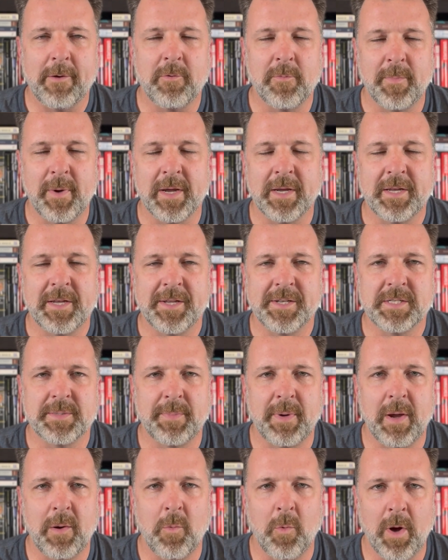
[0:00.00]
with my kids
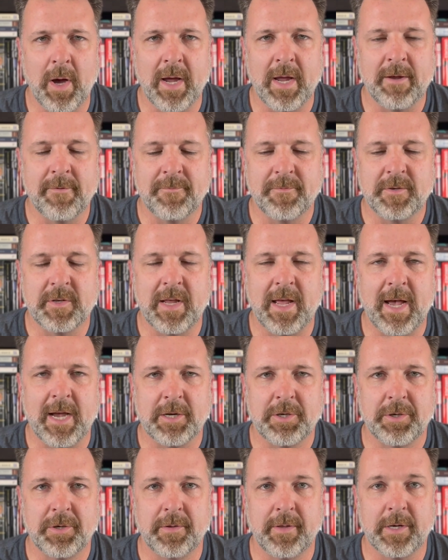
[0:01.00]
and my wife to
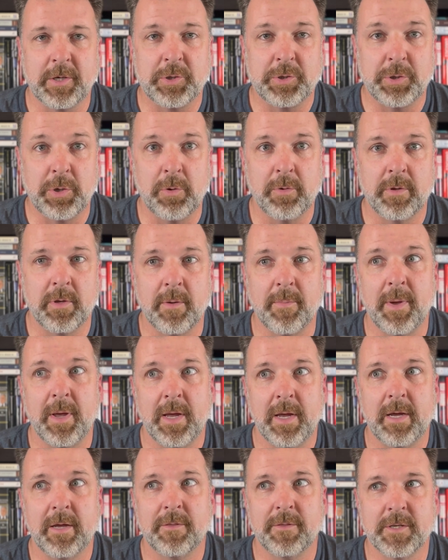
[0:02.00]
actually show them,
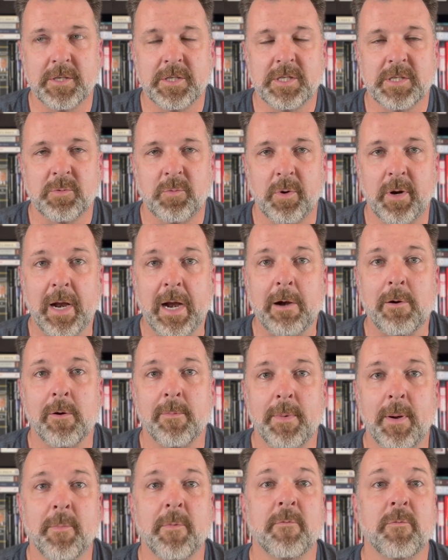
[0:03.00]
hey, this is what I
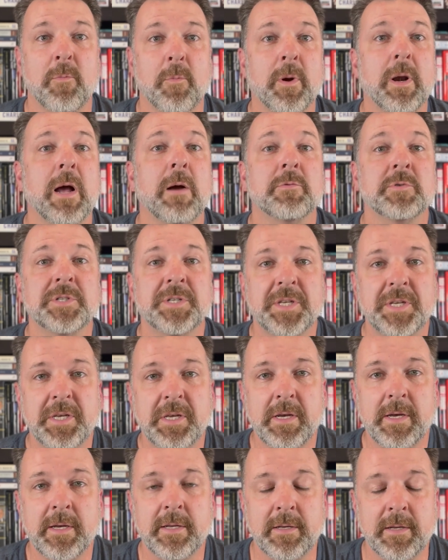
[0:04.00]
remember from when I was a
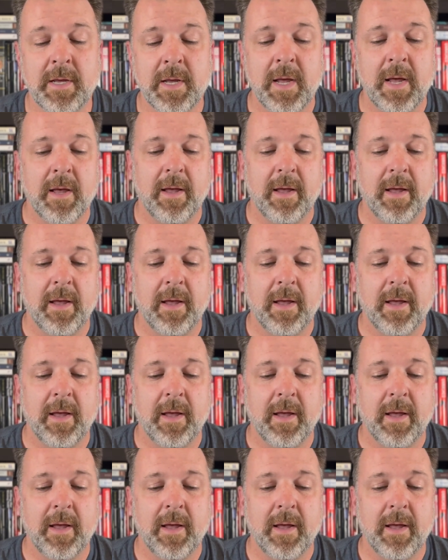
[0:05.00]
kid.